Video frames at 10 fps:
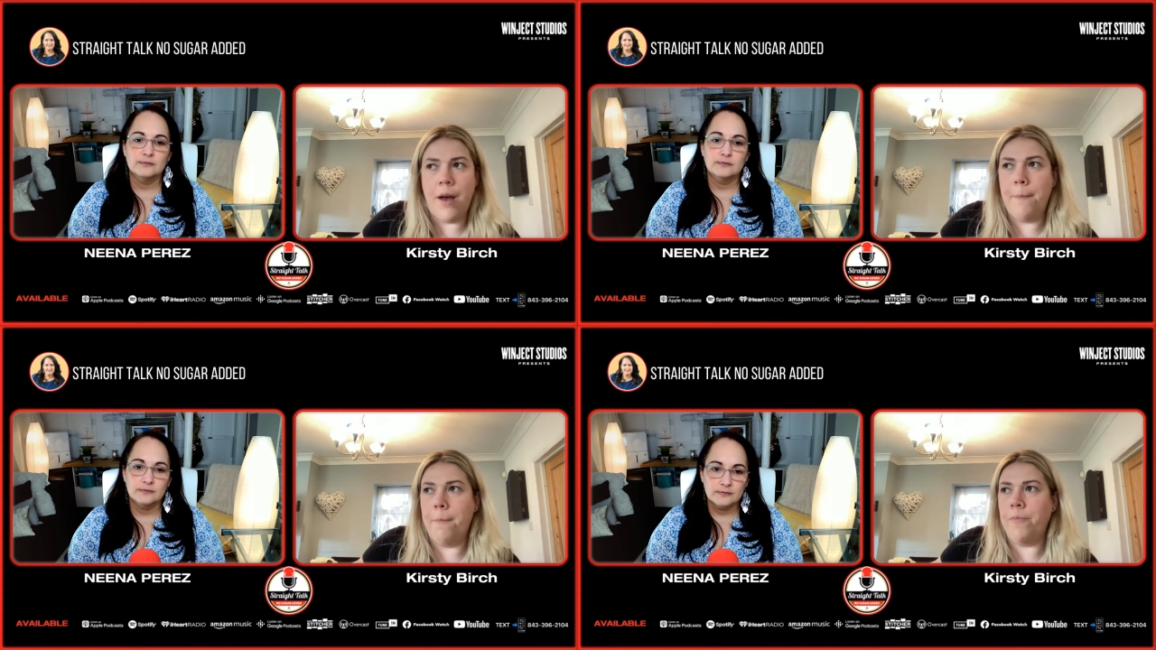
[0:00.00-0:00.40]

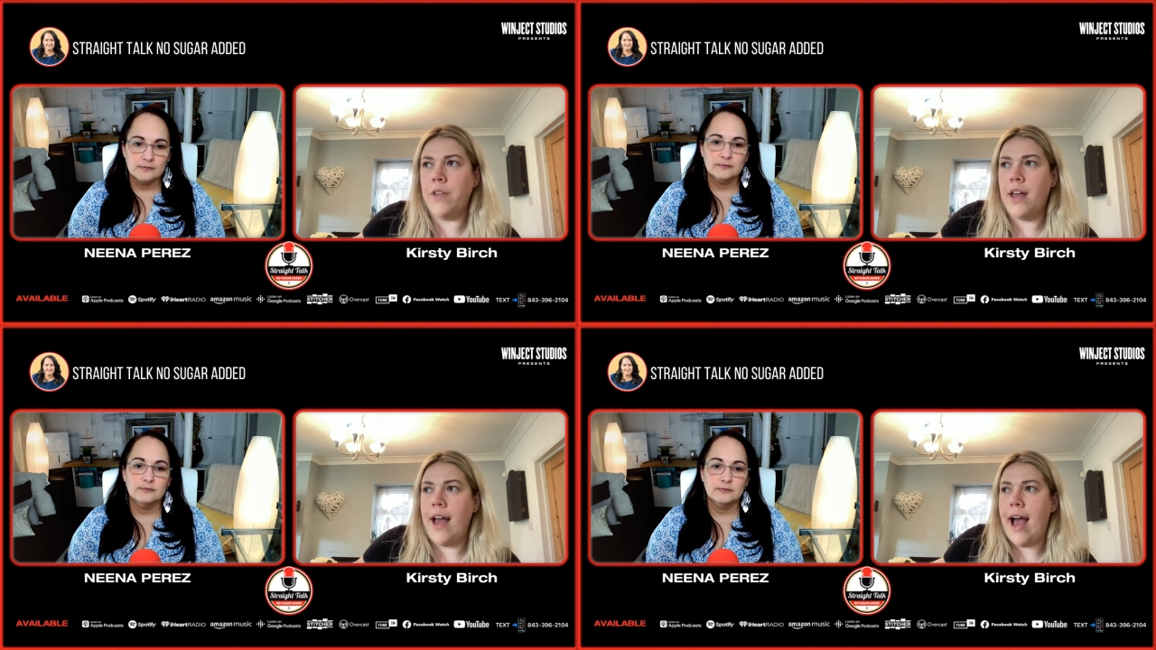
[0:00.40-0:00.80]
Speaker 1: um,
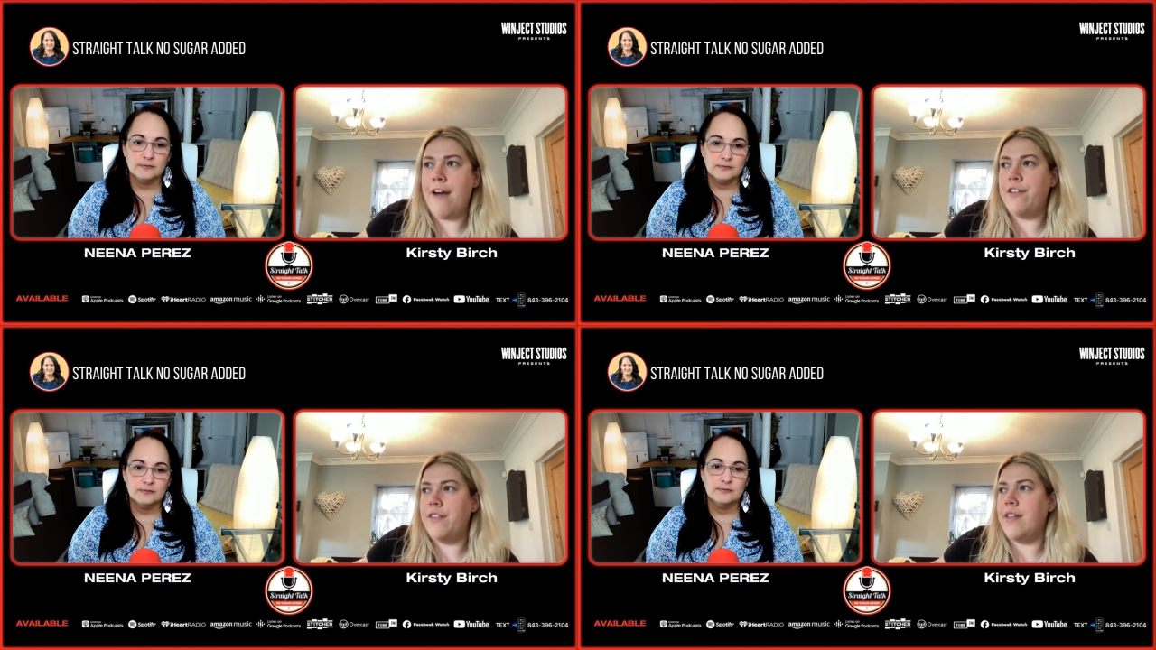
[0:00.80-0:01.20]

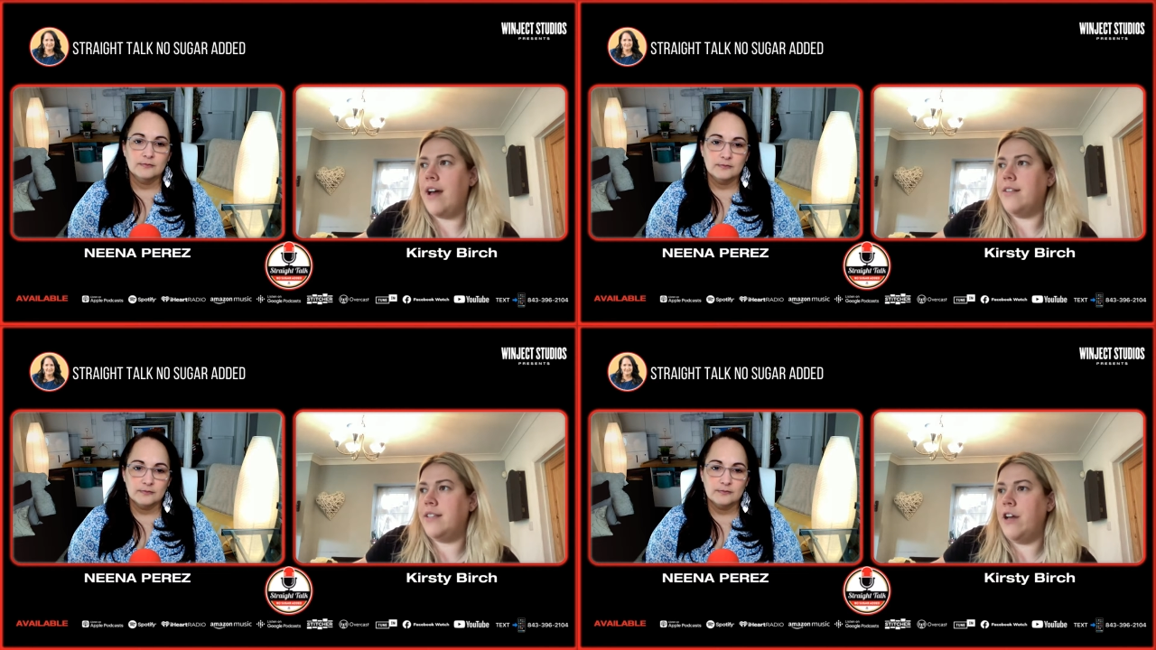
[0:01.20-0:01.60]
having
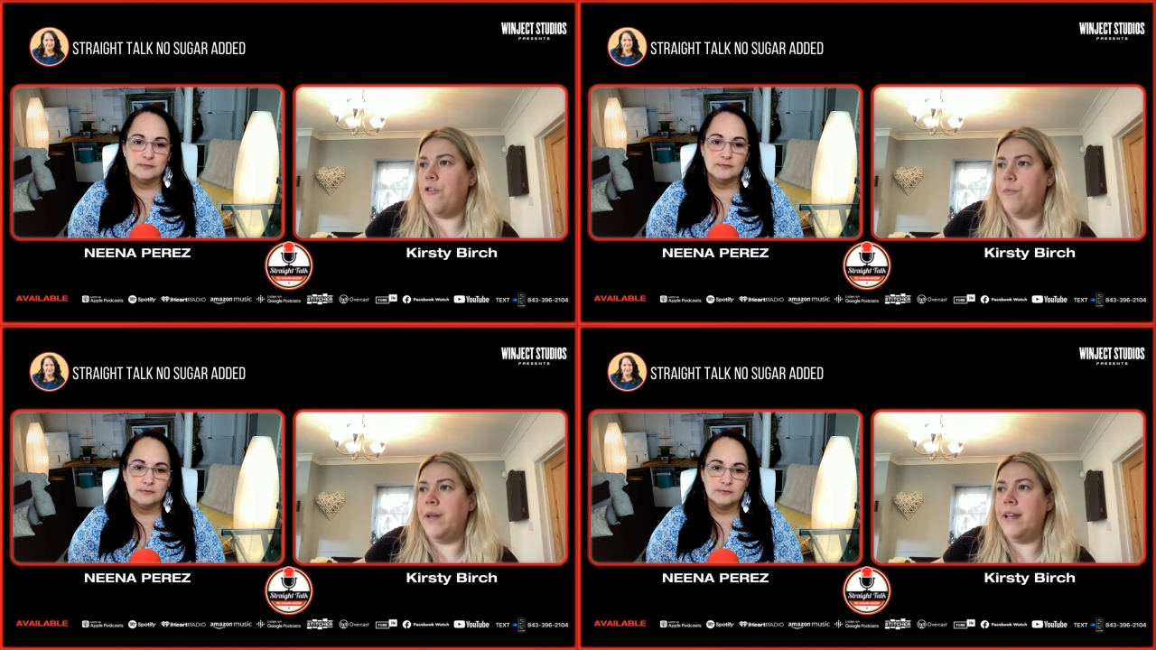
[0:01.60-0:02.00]
that
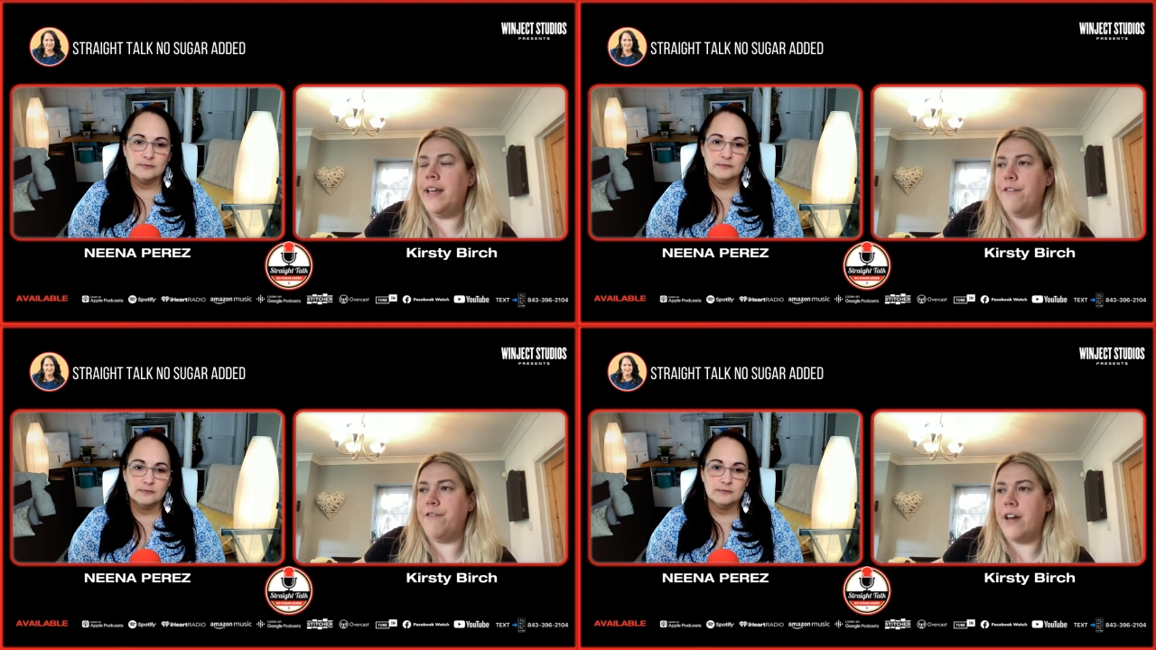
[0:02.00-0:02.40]
self
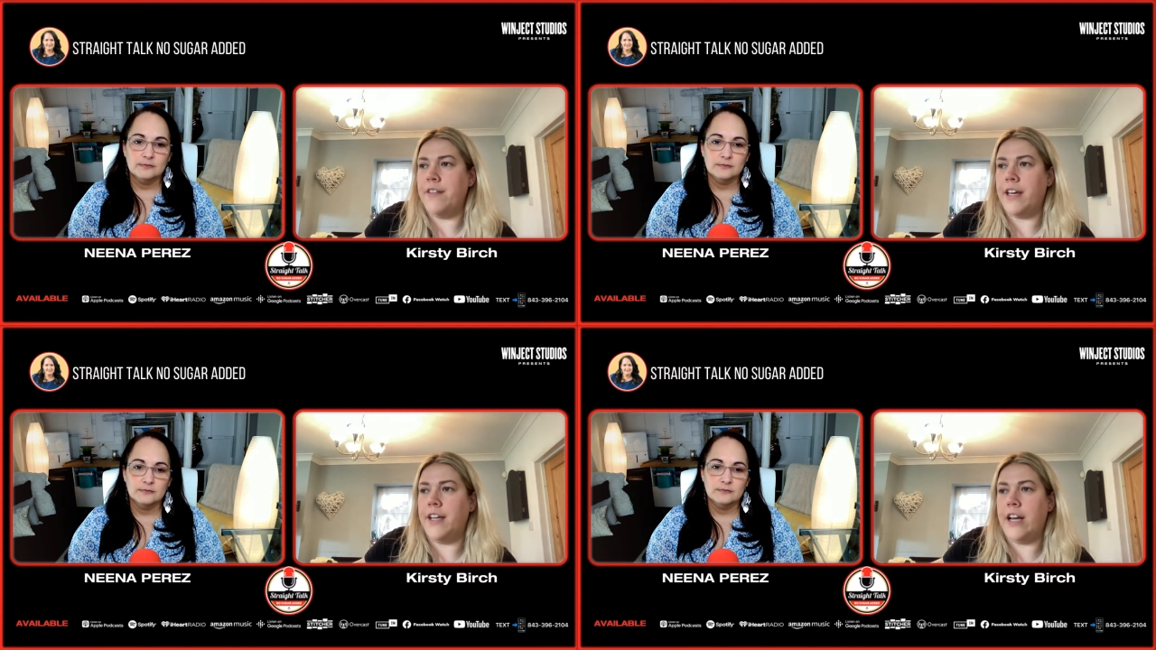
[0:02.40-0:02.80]
belief that
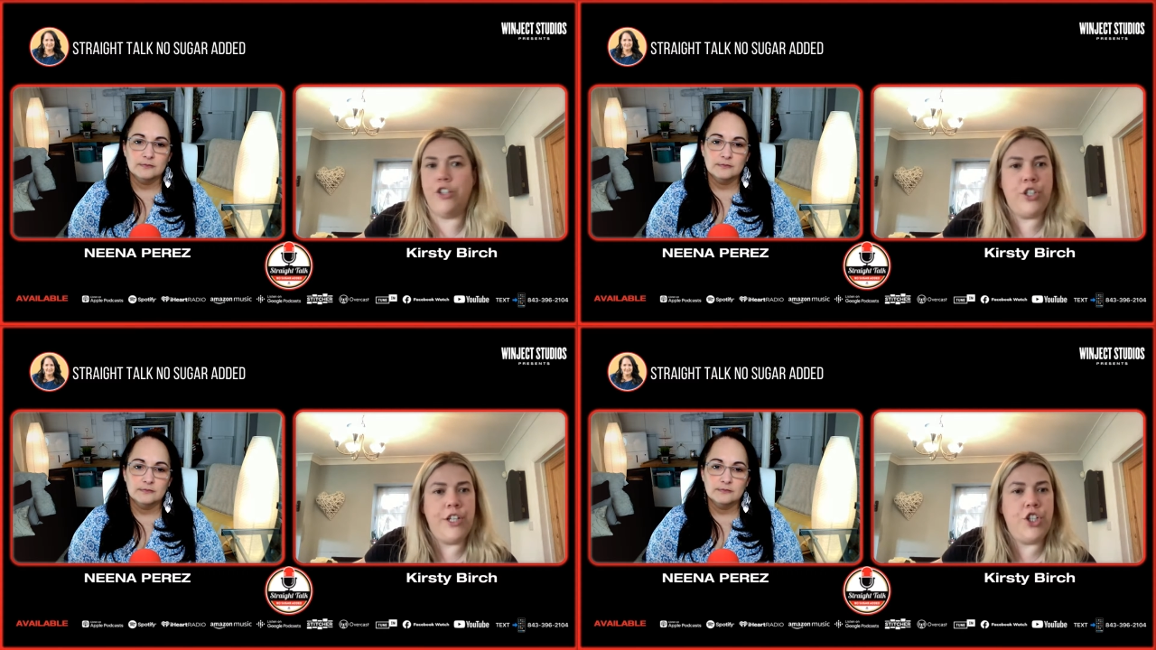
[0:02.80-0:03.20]
they can
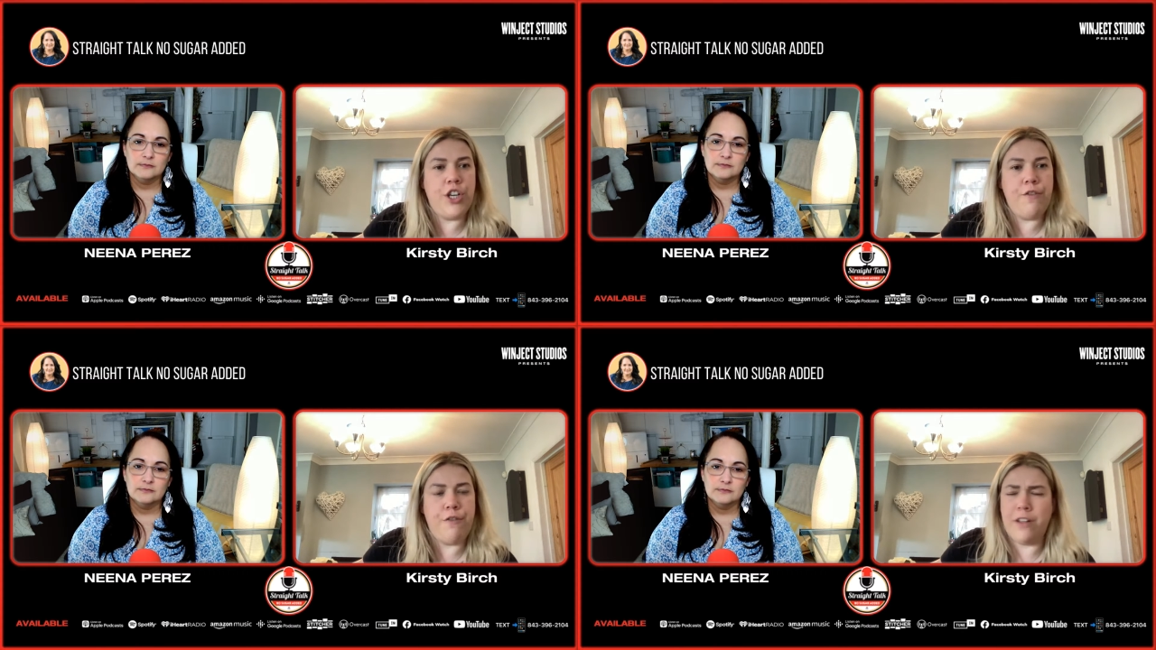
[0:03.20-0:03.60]
actually
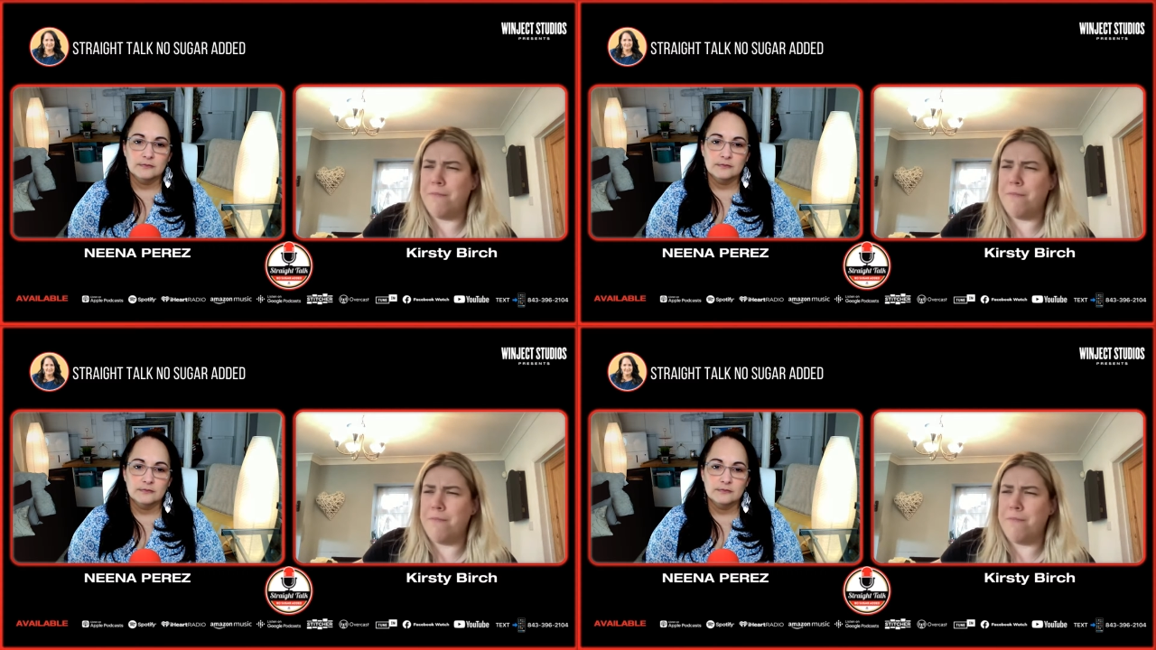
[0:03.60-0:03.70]
achieve things.